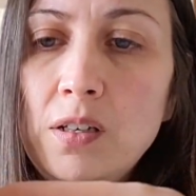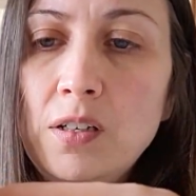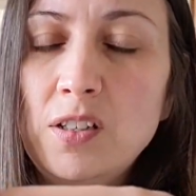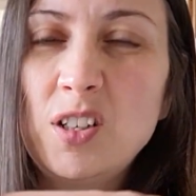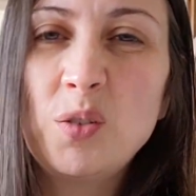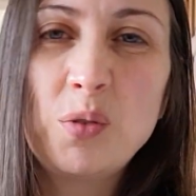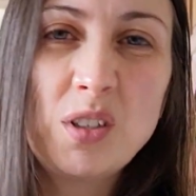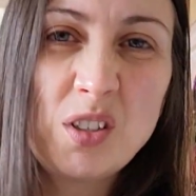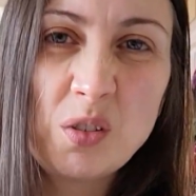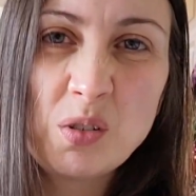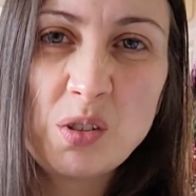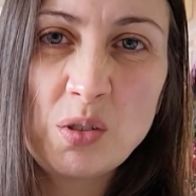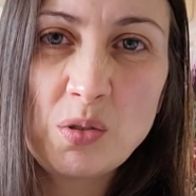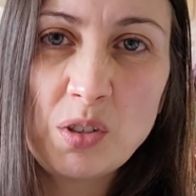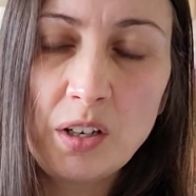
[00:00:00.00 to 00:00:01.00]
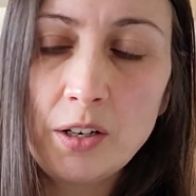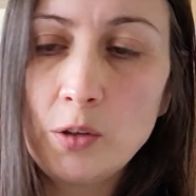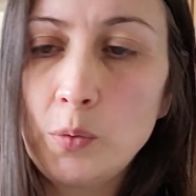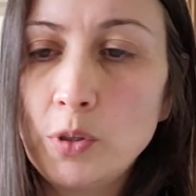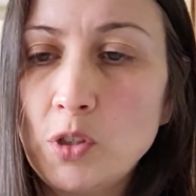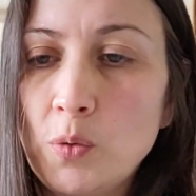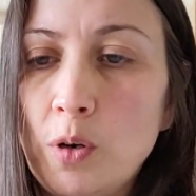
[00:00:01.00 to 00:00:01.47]
You don't want to do it too tight,
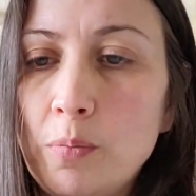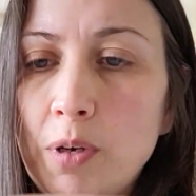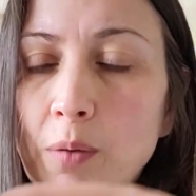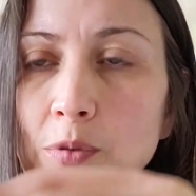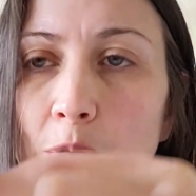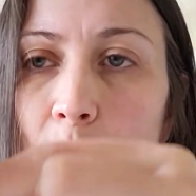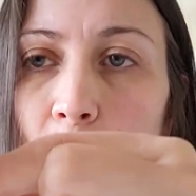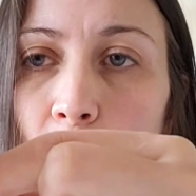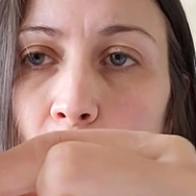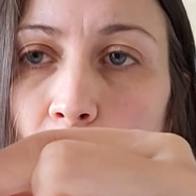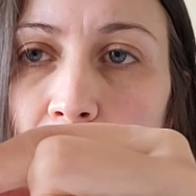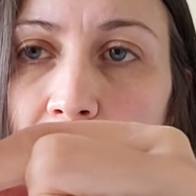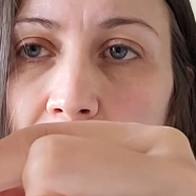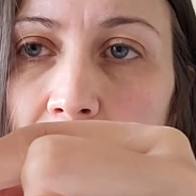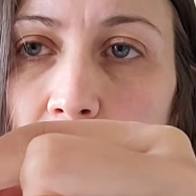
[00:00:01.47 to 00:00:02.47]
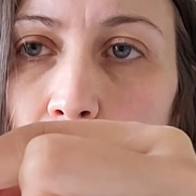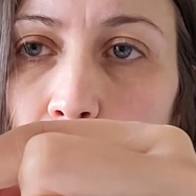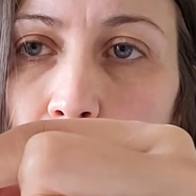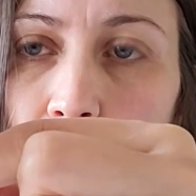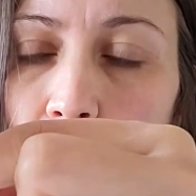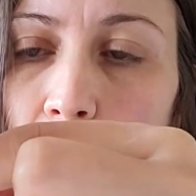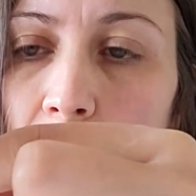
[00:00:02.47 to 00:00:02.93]
otherwise you won't be able to pull the needle
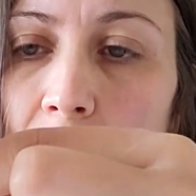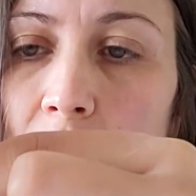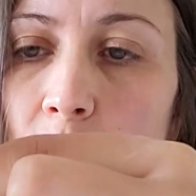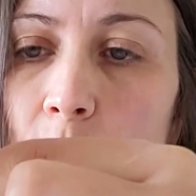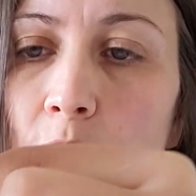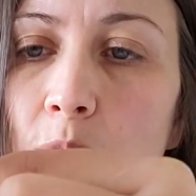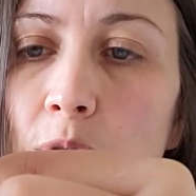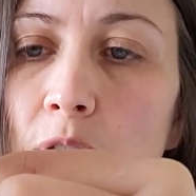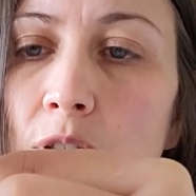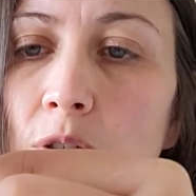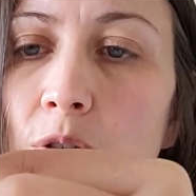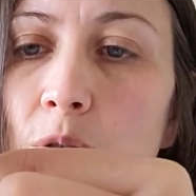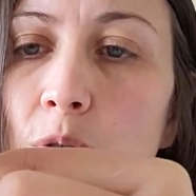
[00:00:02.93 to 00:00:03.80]
through, and that's what you want to do.